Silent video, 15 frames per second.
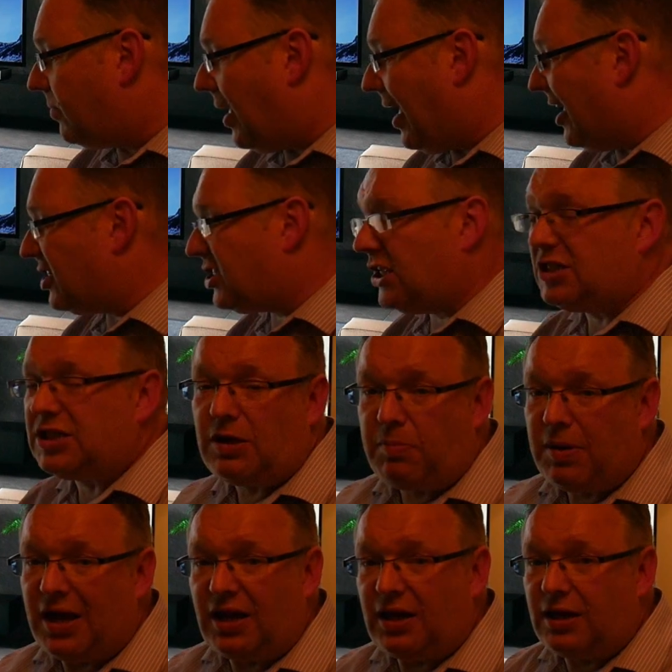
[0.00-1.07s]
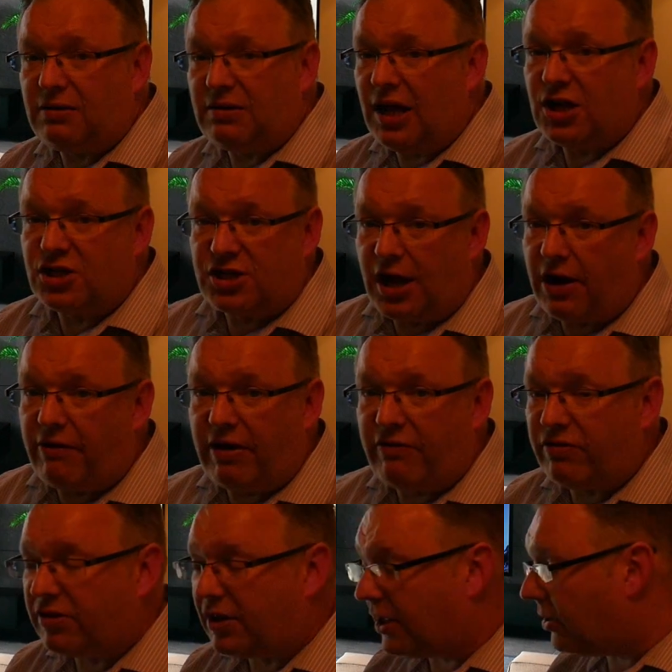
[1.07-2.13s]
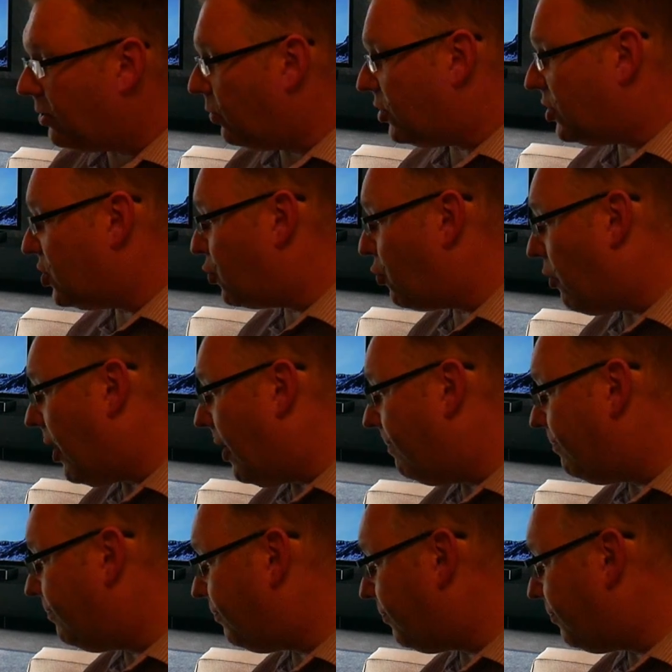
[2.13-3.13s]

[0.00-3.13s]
HDCP and HDR and everything, which is great.